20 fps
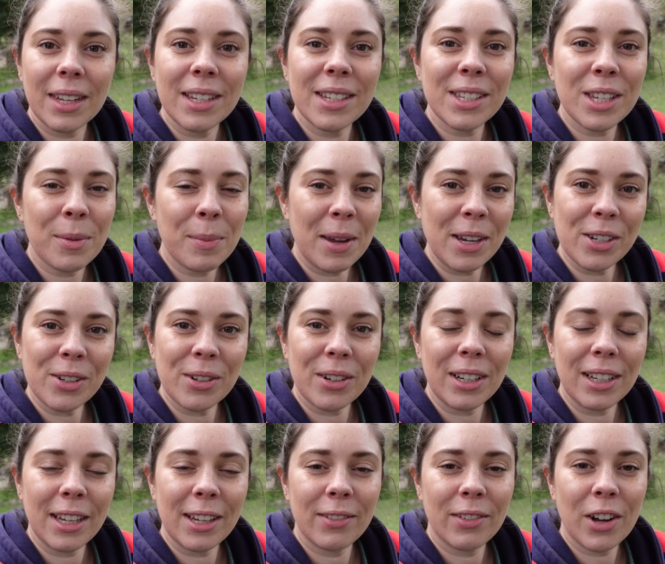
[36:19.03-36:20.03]
So make sure to
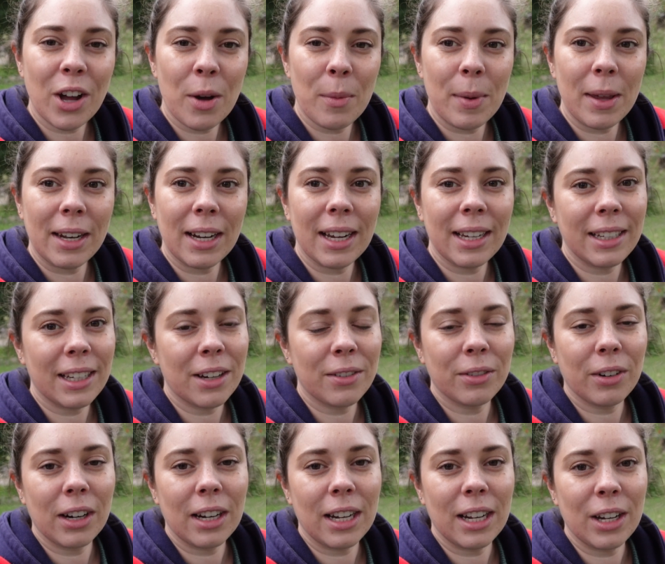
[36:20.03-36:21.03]
leave a comment. I love
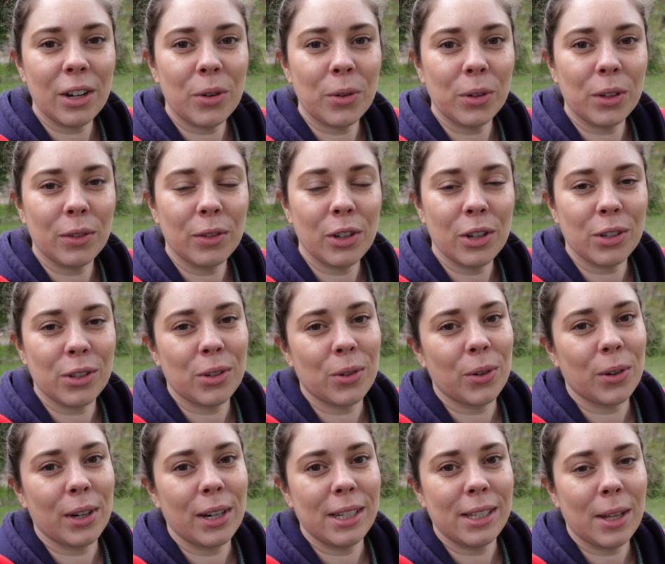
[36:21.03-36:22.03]
reading all of your
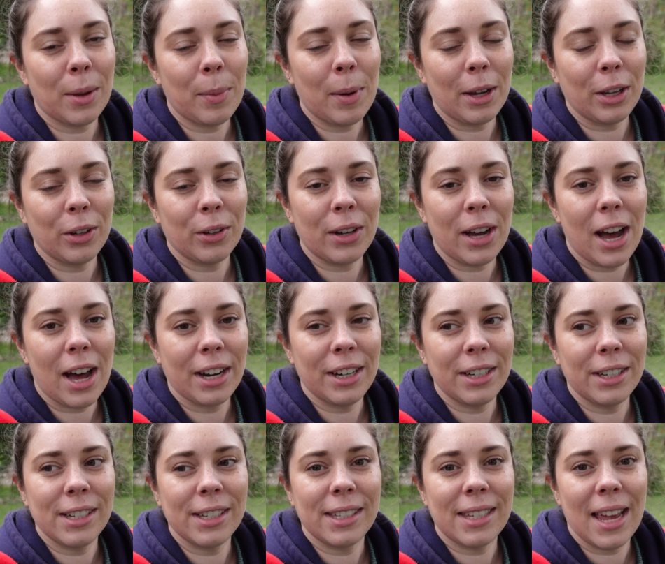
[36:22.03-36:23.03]
stories about your
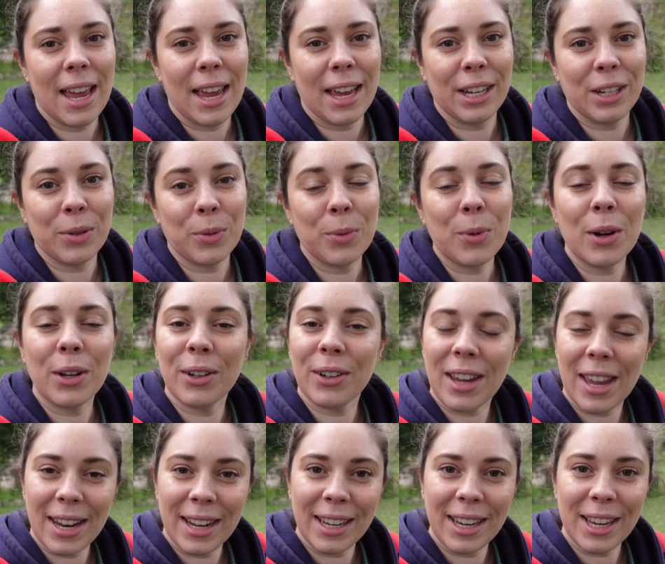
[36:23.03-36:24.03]
gardens and what you're
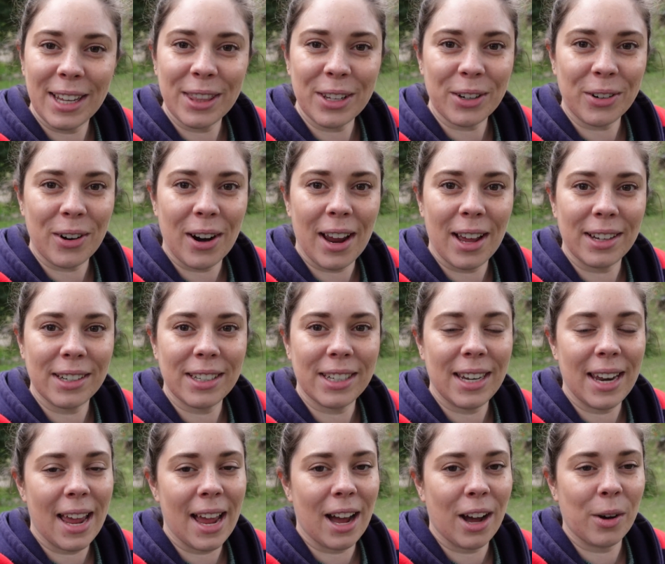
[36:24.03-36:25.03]
getting in the ground
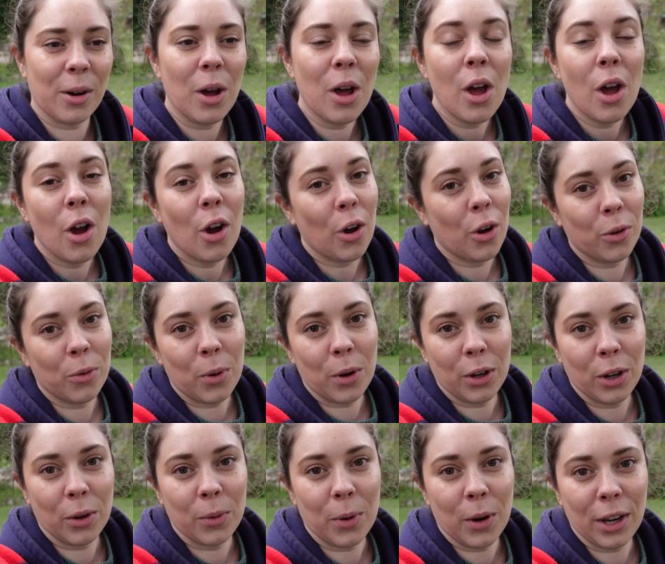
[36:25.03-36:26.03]
now or what
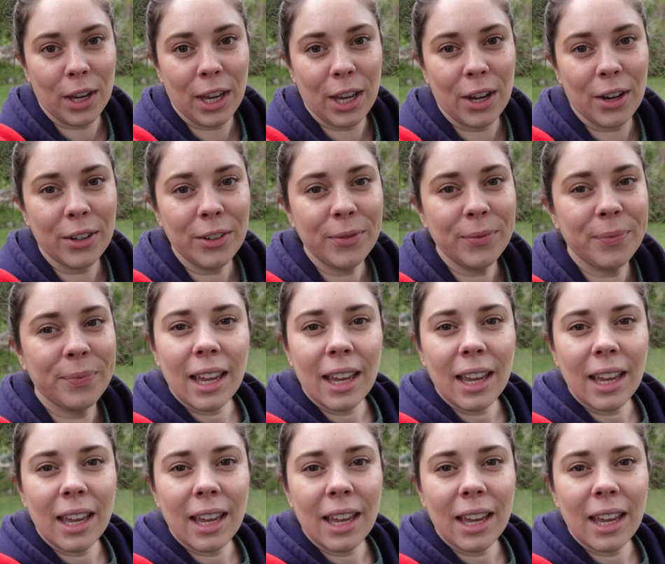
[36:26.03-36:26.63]
you're working on.